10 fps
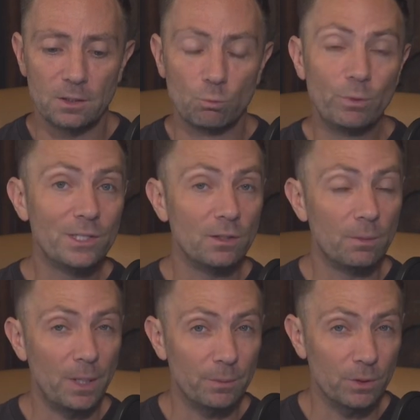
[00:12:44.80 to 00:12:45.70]
the reason
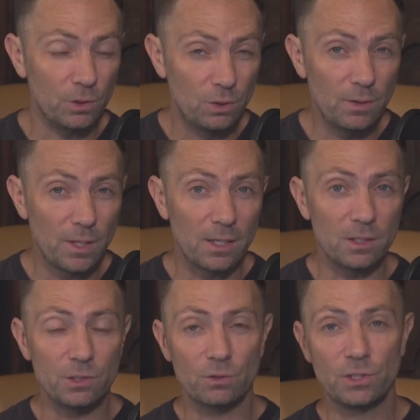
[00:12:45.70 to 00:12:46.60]
they're able to do that
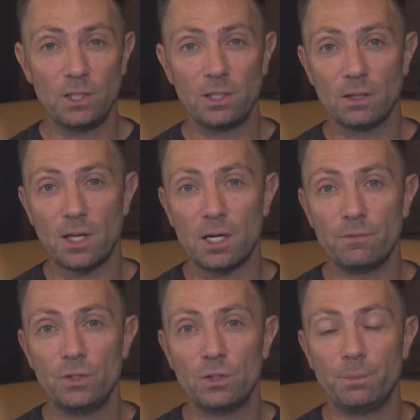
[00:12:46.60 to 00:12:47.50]
is you're seeing a lot
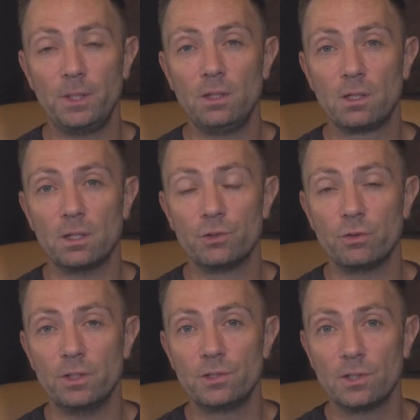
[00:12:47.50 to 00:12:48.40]
of European
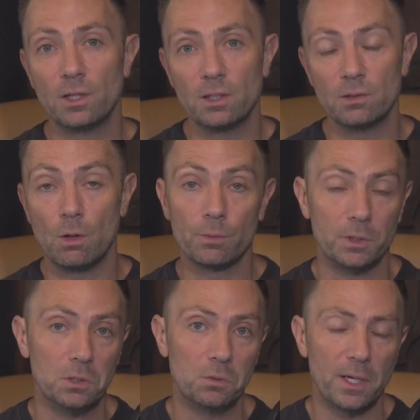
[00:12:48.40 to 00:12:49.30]
countries, uh, along
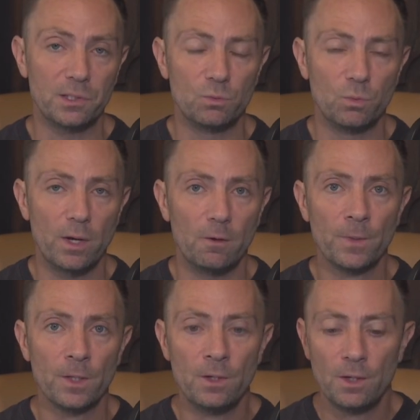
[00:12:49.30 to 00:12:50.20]
with the U S as well,
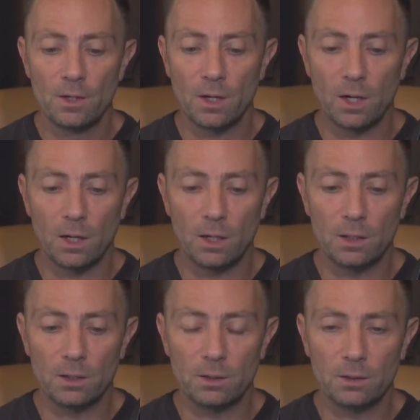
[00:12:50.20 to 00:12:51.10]

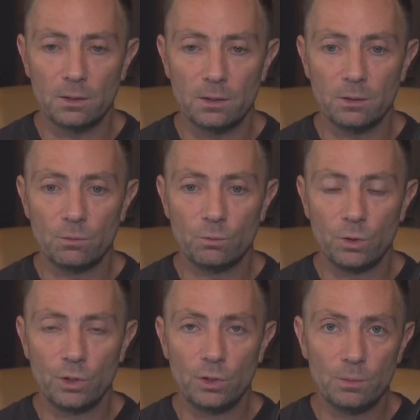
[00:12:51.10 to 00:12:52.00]
uh,
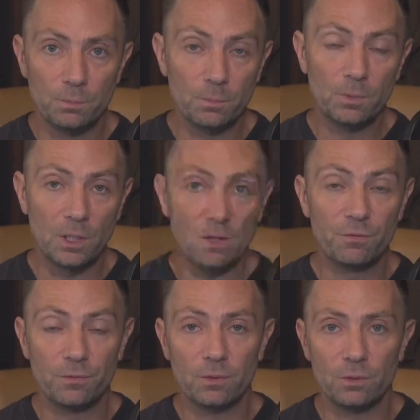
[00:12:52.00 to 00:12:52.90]

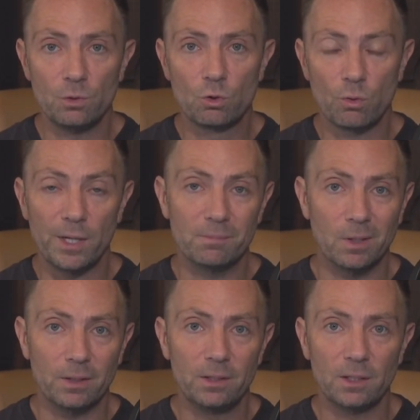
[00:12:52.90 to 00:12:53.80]
give Ukraine
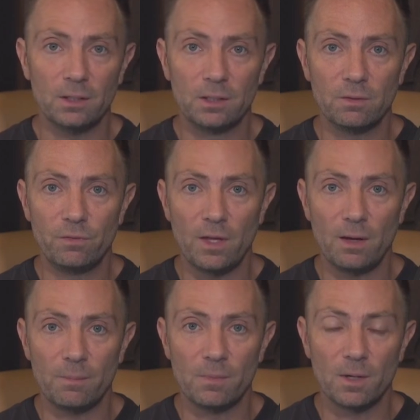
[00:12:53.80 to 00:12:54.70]
money and give
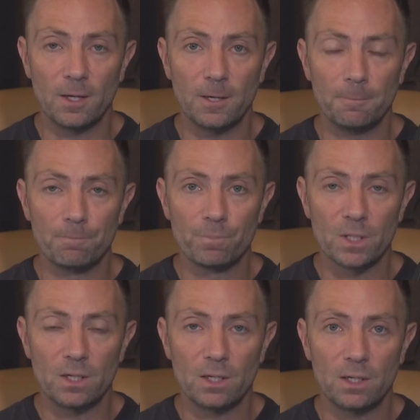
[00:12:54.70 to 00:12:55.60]
them um,
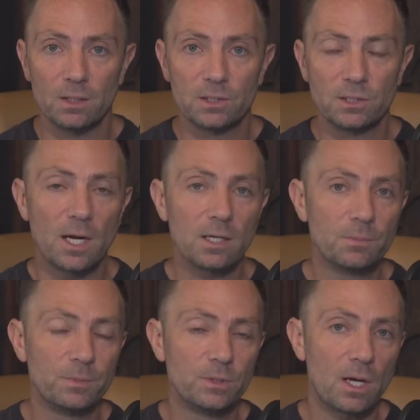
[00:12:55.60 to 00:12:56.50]
uh, stock
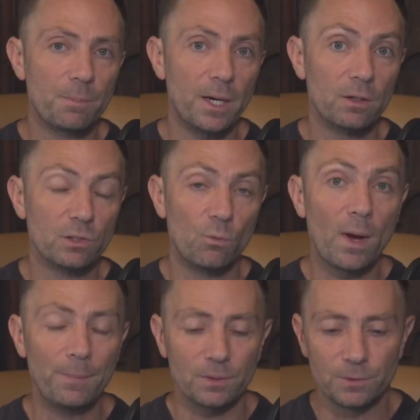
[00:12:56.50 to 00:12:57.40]
stockpiles of
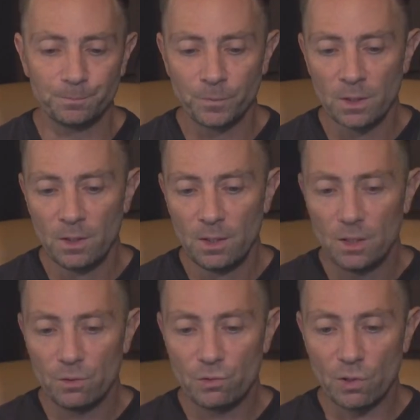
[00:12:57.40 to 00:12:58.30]
weapons.
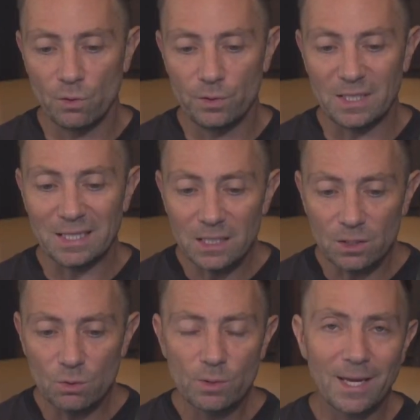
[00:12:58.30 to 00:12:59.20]
So the E
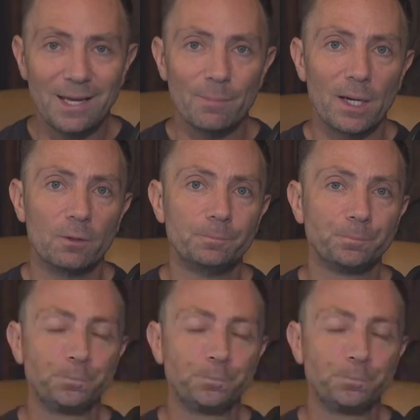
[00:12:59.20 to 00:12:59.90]
U came out